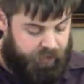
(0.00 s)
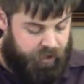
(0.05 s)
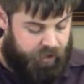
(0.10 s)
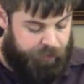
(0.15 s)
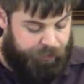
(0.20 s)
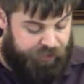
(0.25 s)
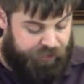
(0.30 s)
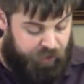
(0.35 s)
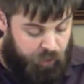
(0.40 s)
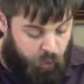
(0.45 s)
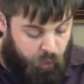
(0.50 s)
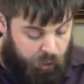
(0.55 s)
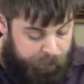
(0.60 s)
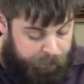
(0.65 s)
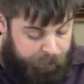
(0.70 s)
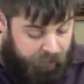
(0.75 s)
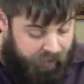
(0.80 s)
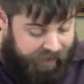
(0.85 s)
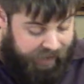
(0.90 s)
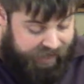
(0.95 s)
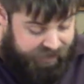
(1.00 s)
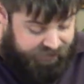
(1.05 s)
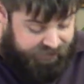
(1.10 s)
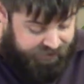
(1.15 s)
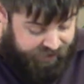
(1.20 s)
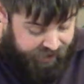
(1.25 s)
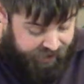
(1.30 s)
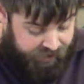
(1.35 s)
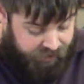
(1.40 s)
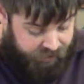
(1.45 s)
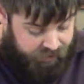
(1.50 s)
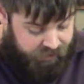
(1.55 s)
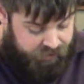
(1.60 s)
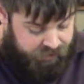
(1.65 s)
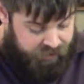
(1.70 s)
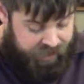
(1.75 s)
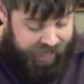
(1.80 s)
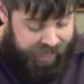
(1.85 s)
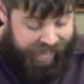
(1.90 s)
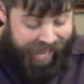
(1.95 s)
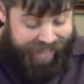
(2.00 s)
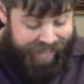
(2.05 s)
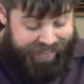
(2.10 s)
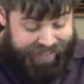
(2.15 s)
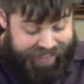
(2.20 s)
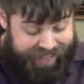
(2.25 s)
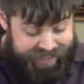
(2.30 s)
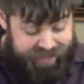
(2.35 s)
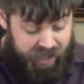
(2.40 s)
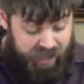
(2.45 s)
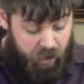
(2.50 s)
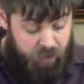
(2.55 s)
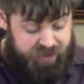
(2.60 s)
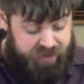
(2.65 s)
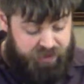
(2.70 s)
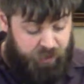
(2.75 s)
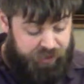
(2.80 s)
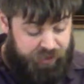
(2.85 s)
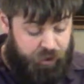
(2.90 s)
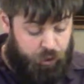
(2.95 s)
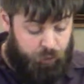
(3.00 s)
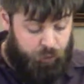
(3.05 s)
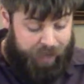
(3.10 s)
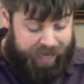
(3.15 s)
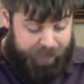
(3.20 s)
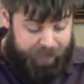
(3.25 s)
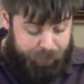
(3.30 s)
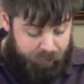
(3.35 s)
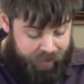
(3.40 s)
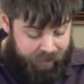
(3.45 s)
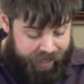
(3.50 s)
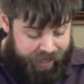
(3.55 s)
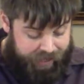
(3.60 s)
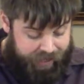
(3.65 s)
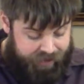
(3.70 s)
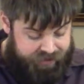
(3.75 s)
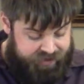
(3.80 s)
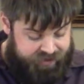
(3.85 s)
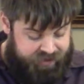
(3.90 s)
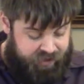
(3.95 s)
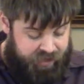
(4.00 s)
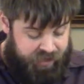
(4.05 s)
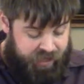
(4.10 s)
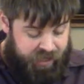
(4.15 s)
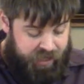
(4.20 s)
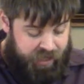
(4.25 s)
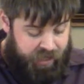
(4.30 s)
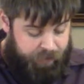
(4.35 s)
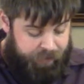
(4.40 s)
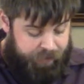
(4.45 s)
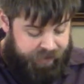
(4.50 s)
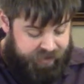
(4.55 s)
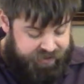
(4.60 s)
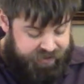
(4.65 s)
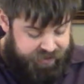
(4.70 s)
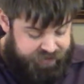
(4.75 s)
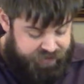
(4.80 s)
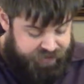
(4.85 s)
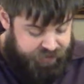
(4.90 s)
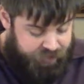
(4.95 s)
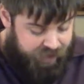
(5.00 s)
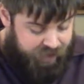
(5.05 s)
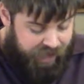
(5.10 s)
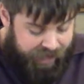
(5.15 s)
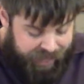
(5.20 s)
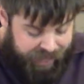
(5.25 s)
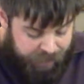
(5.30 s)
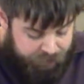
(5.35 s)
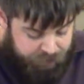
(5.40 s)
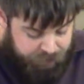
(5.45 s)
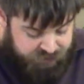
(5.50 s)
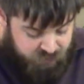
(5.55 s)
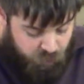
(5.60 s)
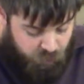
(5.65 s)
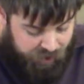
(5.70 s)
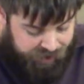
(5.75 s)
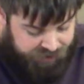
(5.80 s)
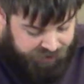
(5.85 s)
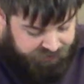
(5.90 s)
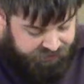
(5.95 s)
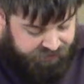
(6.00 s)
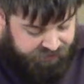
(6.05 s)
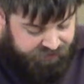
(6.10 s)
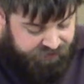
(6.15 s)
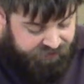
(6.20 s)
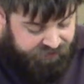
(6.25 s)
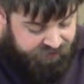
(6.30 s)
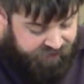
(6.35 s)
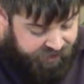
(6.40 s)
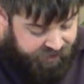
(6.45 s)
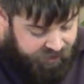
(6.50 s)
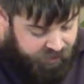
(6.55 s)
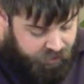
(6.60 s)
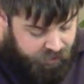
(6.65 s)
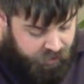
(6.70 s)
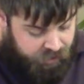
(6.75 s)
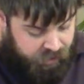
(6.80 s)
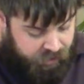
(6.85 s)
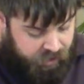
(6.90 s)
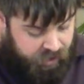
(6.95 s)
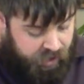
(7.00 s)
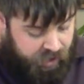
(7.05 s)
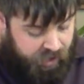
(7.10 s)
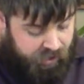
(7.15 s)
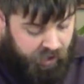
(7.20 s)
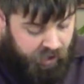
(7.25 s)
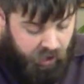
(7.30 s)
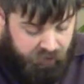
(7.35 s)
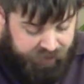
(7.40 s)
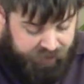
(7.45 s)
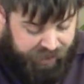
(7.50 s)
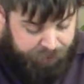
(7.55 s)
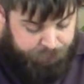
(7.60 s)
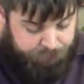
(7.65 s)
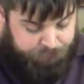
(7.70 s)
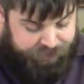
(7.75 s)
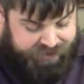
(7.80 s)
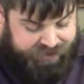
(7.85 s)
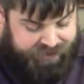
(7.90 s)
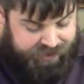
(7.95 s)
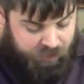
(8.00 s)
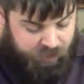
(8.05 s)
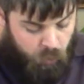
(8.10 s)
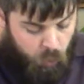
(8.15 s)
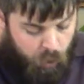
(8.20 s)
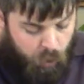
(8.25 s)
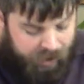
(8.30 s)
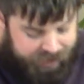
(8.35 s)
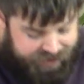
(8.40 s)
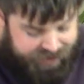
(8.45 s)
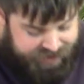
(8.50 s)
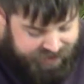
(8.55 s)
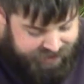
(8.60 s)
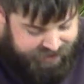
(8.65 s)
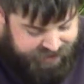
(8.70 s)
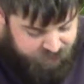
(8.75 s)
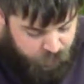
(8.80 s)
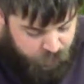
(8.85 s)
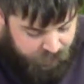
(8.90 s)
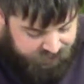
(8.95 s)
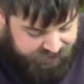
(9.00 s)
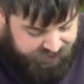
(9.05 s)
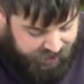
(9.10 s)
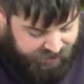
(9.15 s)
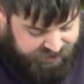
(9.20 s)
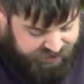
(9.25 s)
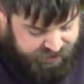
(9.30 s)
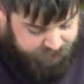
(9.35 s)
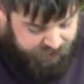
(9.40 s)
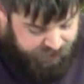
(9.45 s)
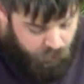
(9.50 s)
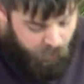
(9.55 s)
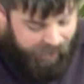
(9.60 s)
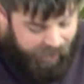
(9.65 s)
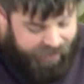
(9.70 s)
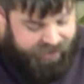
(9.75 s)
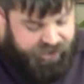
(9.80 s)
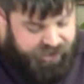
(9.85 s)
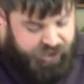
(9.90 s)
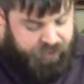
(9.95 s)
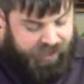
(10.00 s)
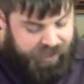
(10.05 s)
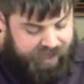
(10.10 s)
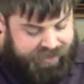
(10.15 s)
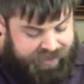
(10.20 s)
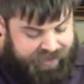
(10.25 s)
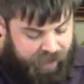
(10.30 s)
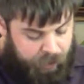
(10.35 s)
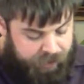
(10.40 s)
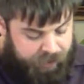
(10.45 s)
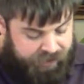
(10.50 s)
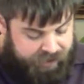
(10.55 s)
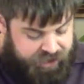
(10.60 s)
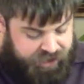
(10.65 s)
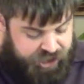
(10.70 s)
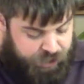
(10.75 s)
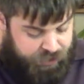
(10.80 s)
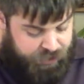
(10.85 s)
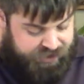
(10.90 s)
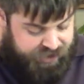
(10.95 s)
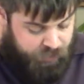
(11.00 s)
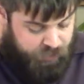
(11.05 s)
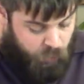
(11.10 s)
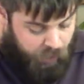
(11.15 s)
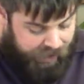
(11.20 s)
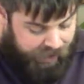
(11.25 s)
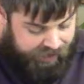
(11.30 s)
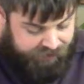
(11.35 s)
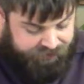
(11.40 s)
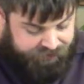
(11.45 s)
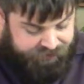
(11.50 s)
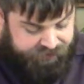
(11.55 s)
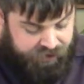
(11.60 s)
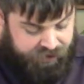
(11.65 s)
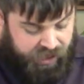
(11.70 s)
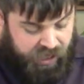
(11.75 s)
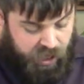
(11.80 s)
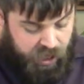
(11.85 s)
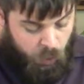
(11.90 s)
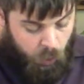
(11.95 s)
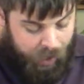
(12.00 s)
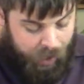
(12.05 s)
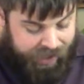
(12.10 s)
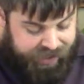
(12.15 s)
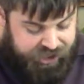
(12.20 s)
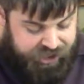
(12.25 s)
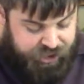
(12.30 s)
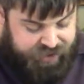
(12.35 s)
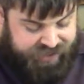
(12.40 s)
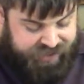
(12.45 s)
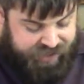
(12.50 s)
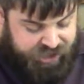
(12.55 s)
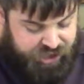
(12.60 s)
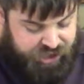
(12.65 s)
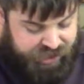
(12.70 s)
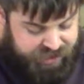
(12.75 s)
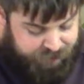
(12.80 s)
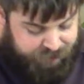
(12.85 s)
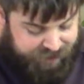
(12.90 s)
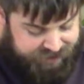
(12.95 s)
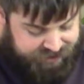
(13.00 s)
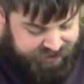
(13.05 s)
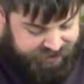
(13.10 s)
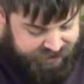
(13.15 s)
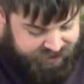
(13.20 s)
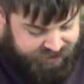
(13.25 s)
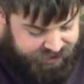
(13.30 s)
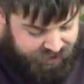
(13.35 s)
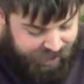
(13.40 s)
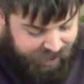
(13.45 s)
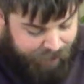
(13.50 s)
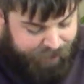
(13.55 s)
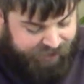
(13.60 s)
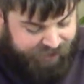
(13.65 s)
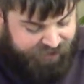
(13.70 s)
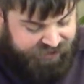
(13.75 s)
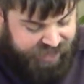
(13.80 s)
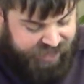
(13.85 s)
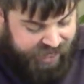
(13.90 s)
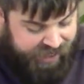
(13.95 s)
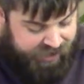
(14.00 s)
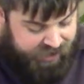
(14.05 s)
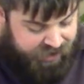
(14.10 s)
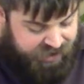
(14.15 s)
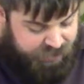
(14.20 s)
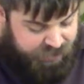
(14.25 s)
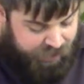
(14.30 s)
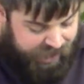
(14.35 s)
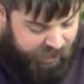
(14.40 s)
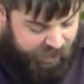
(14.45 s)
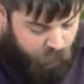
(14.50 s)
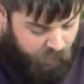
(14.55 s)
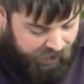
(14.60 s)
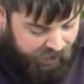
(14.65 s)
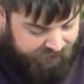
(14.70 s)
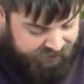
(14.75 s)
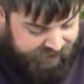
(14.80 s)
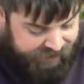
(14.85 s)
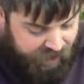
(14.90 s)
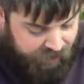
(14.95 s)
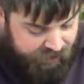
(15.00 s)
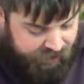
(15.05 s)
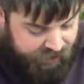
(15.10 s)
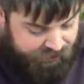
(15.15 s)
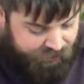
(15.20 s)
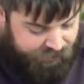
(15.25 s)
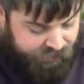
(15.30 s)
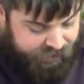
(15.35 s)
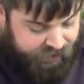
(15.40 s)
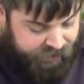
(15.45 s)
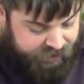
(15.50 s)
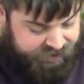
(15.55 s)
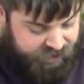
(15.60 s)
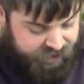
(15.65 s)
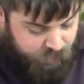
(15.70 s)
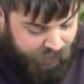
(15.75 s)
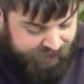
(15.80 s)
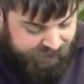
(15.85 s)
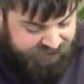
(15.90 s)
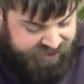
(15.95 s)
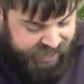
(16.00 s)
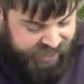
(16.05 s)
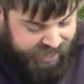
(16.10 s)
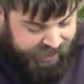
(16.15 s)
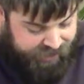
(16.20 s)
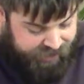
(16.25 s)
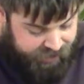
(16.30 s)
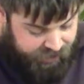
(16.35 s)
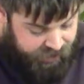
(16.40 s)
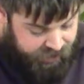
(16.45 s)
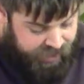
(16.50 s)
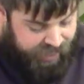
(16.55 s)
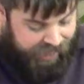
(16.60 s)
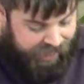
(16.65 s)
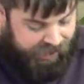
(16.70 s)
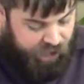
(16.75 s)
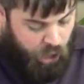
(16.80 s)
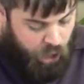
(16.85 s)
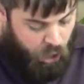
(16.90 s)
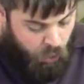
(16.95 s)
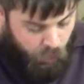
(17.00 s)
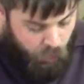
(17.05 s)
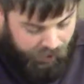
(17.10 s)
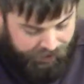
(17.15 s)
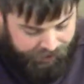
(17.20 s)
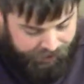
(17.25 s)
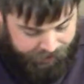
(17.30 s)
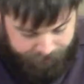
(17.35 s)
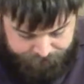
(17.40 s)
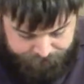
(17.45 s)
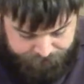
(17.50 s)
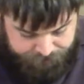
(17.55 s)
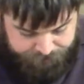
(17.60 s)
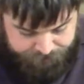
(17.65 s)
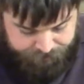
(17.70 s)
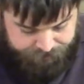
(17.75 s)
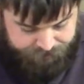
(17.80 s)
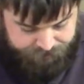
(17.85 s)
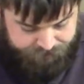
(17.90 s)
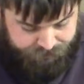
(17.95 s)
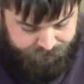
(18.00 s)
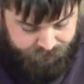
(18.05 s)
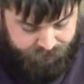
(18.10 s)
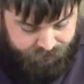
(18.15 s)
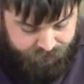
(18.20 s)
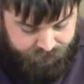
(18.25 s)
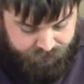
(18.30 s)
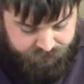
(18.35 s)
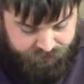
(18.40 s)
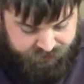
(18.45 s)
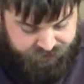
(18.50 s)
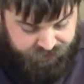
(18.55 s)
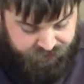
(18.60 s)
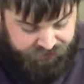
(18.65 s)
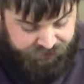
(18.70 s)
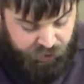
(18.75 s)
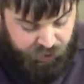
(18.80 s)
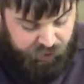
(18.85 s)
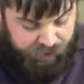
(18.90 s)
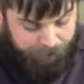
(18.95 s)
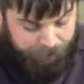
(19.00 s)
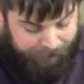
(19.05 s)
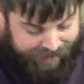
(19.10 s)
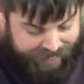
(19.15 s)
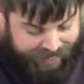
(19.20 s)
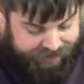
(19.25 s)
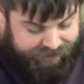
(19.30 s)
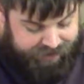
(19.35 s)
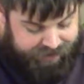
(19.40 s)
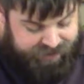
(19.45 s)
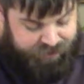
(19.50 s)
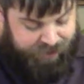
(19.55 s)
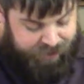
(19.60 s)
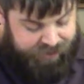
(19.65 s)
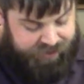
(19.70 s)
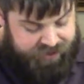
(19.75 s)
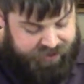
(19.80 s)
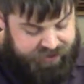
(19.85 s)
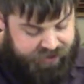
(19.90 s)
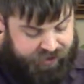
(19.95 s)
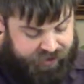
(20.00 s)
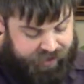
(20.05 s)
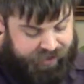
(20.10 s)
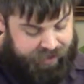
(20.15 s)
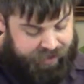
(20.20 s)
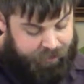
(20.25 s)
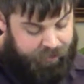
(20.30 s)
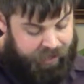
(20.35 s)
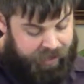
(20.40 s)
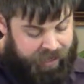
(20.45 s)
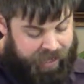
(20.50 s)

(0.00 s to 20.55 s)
But the Lord plagued Pharaoh and his house with great plagues because of Sarai, Abram's wife. And Pharaoh called Abram and said, What is this you have done to me? Why did you not tell me that she was your wife? Why did you say she is my sister? I might have taken her as my wife. Now, therefore, here's your wife. Take her and go away. So Pharaoh commanded his men concerning him,